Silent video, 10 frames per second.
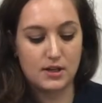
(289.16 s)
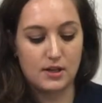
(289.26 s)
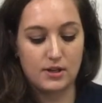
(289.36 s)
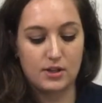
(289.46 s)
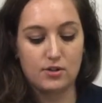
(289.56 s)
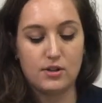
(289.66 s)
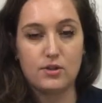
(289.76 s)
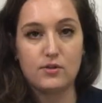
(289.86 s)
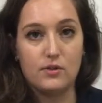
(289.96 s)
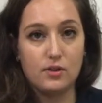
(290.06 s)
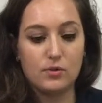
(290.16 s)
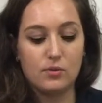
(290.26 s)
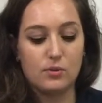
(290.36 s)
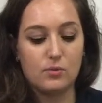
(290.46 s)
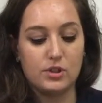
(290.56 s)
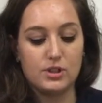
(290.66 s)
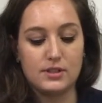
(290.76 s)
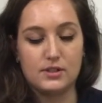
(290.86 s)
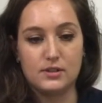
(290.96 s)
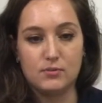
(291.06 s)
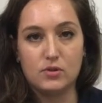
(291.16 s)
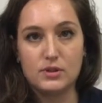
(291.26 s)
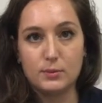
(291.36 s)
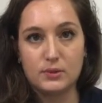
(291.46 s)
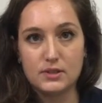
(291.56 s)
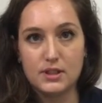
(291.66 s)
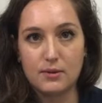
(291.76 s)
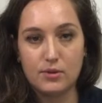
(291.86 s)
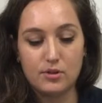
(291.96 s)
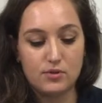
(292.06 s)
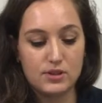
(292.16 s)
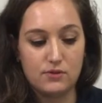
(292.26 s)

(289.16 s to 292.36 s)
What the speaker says: You can use this one, which is a multiple time use.